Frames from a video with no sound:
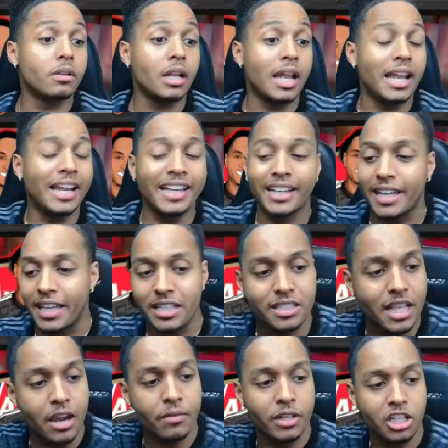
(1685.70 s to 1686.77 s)
link is
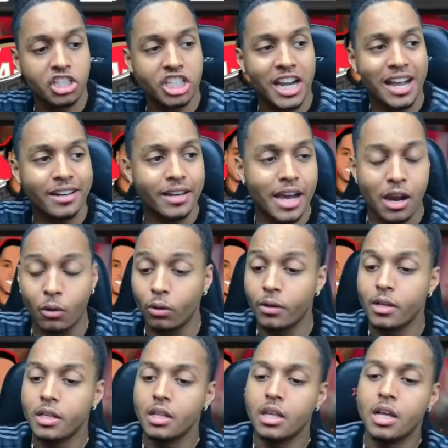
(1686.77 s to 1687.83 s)
there in the chat now.
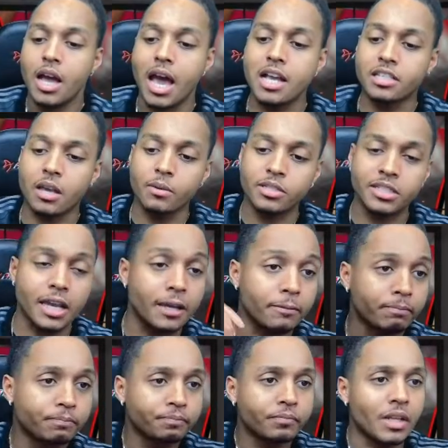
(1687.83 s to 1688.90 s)
As I was
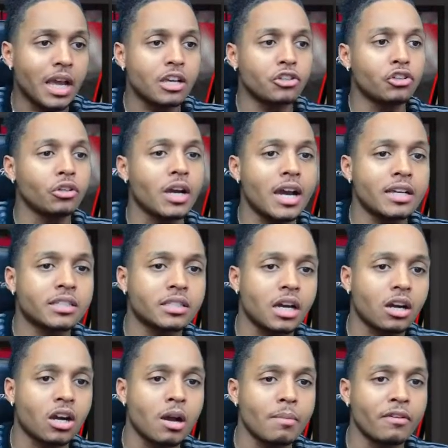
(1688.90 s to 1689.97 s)
saying, as you guys start
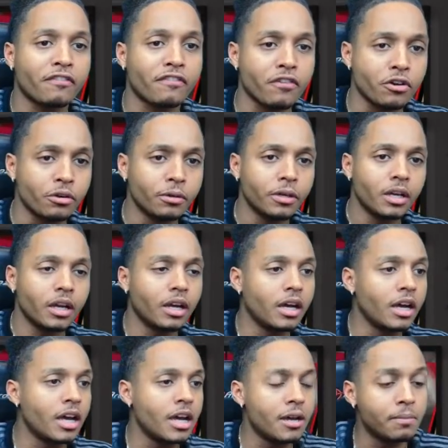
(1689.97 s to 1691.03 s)
coming through,
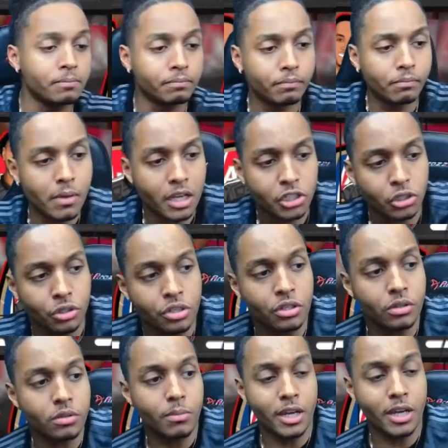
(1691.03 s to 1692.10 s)
make sure
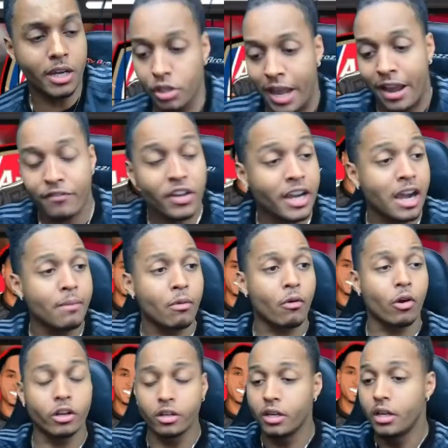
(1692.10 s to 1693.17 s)
you have your
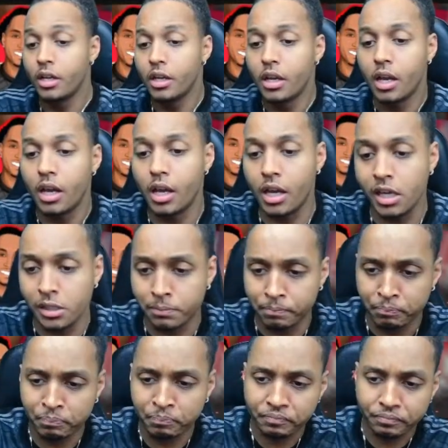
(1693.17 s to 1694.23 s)
camera on.